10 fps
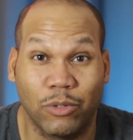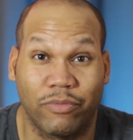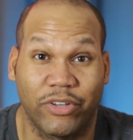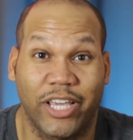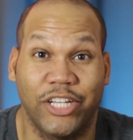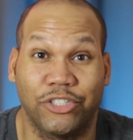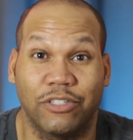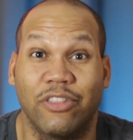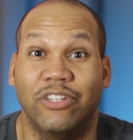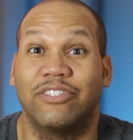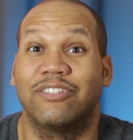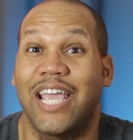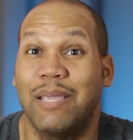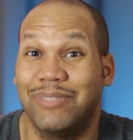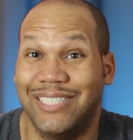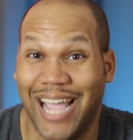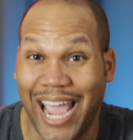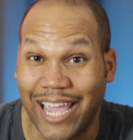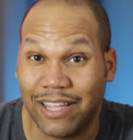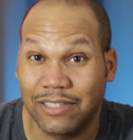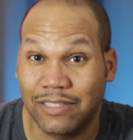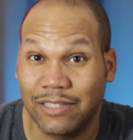notification the same day.